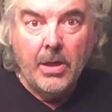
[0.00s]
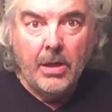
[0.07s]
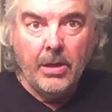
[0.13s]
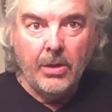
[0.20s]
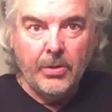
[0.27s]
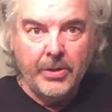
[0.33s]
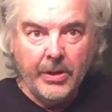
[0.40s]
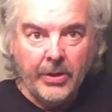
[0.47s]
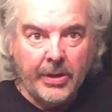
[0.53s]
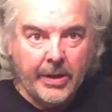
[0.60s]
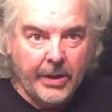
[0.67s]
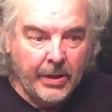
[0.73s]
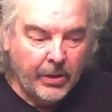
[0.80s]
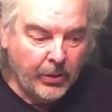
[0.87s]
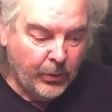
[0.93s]
Hello, Derek
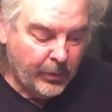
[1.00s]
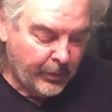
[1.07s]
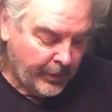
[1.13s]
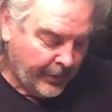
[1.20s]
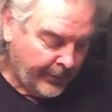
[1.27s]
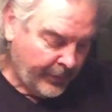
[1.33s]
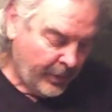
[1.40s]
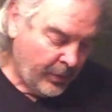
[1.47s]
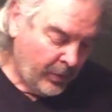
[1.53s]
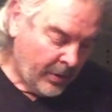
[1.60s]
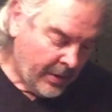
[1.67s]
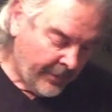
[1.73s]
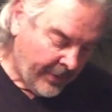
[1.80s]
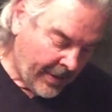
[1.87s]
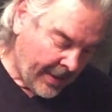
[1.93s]
here with a review
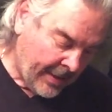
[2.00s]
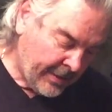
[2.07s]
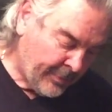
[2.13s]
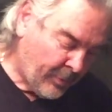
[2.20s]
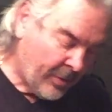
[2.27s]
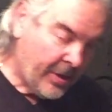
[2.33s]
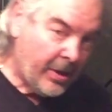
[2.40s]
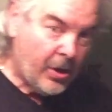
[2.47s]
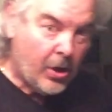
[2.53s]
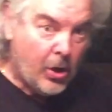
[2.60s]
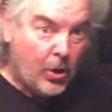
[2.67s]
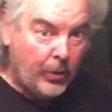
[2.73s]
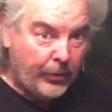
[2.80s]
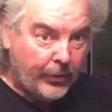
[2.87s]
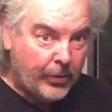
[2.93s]
of the Osprey
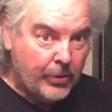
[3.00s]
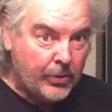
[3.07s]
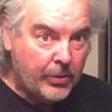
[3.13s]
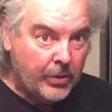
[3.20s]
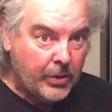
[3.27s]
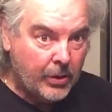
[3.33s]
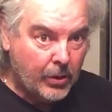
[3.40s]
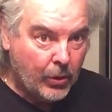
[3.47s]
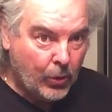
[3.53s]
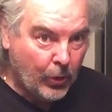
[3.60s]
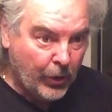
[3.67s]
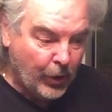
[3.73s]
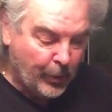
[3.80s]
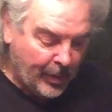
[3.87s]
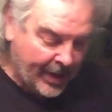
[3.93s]
Ozone
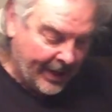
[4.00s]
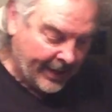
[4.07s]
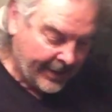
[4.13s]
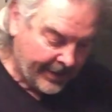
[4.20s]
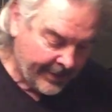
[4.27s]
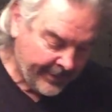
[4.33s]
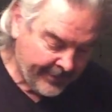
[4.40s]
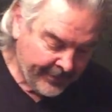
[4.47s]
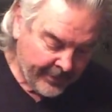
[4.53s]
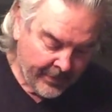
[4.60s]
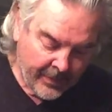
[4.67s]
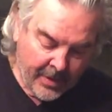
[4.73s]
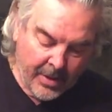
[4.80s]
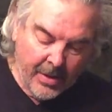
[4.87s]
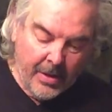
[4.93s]
courier pack.
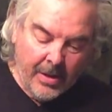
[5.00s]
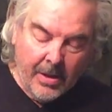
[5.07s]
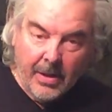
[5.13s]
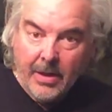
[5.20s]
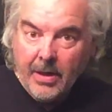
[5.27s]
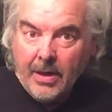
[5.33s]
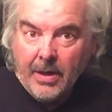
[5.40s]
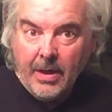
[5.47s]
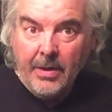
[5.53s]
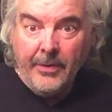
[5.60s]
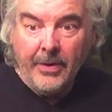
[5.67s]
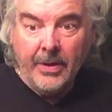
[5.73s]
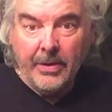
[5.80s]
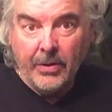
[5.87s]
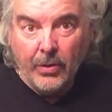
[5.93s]
I've
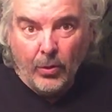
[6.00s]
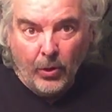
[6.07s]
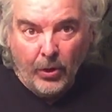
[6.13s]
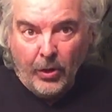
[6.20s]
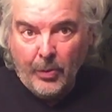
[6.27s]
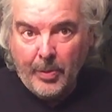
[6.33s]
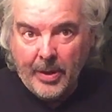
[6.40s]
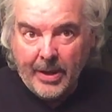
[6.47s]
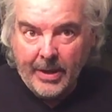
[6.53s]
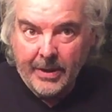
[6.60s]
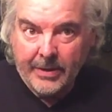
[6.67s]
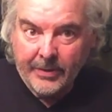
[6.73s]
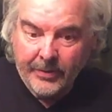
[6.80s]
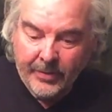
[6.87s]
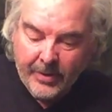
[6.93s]
had courier
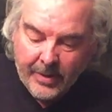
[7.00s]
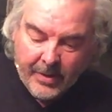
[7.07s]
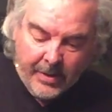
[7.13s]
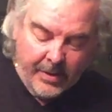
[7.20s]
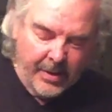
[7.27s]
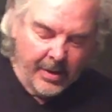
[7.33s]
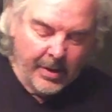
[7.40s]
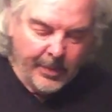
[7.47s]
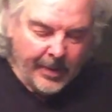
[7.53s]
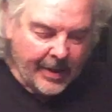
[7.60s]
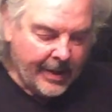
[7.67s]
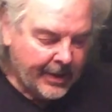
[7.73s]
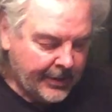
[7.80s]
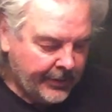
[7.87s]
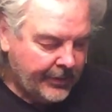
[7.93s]
packs, day
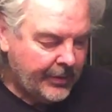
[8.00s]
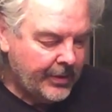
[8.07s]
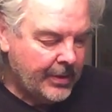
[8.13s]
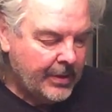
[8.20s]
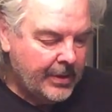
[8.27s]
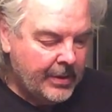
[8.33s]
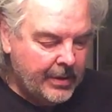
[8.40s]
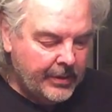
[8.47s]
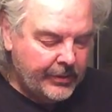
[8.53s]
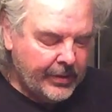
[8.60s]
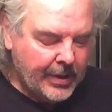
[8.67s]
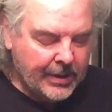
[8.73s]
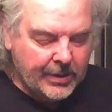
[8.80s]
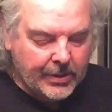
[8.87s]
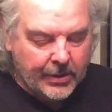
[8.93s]
packs,
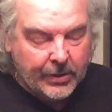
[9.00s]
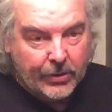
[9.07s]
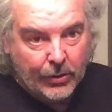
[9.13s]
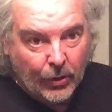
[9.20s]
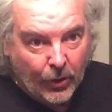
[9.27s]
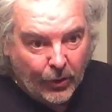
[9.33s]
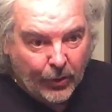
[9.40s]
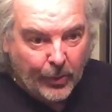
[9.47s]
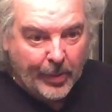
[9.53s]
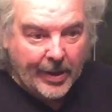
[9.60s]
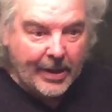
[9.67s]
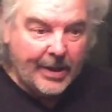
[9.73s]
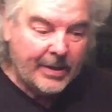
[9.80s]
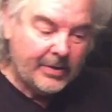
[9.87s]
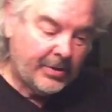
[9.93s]
satchels, shoulder
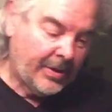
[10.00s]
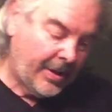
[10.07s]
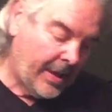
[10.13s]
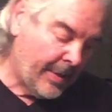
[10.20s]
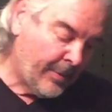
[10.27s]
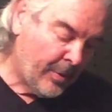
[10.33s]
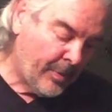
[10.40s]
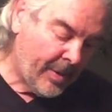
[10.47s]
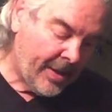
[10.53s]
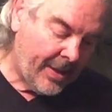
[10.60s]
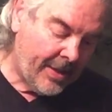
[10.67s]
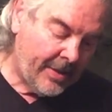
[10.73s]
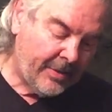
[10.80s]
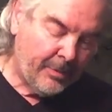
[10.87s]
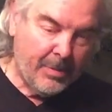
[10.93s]
bags, camera
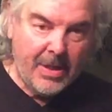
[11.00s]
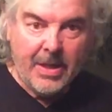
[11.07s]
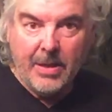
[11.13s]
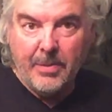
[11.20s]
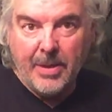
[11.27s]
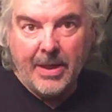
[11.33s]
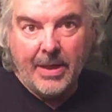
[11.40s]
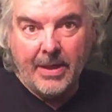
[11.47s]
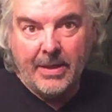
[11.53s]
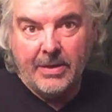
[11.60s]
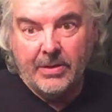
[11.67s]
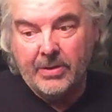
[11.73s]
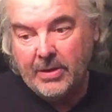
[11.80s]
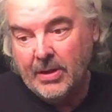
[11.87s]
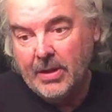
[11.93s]
bags, man
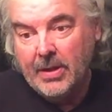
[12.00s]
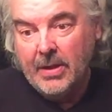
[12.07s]
bags,